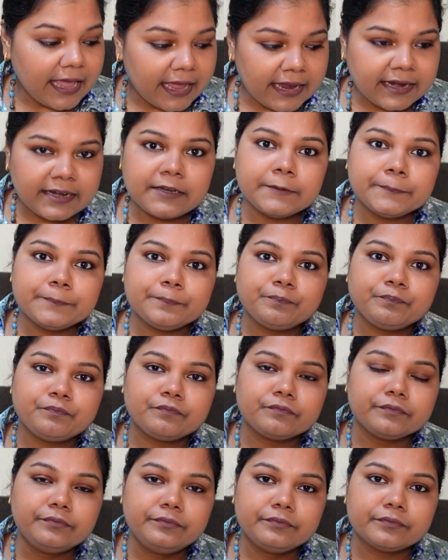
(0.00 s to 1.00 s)
And
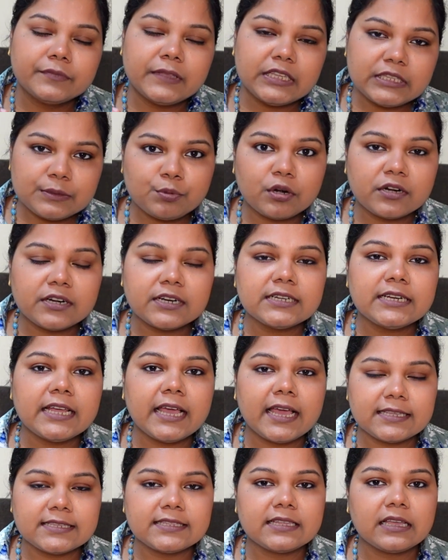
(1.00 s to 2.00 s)
this product
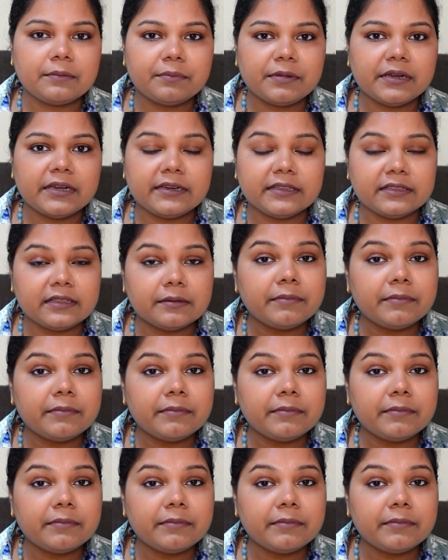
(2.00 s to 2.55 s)
has the ability,